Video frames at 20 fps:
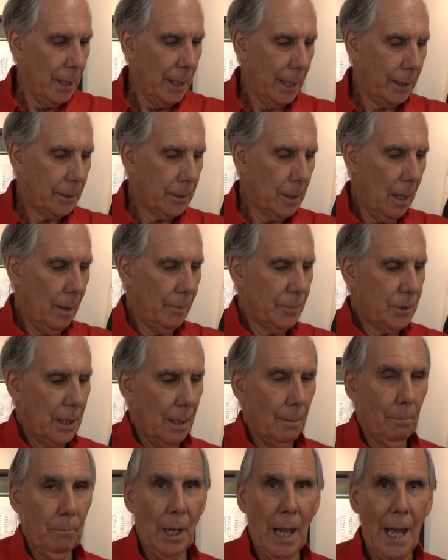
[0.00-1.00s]
It comes
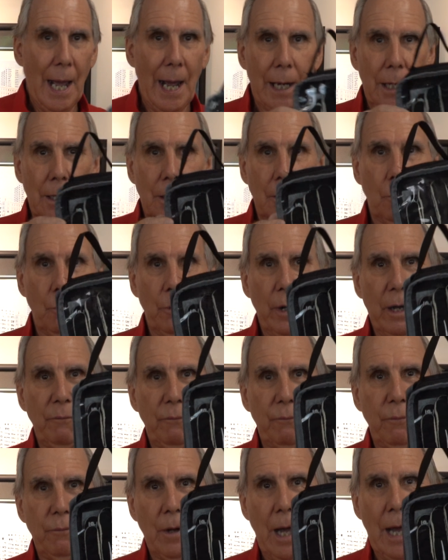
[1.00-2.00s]
in black with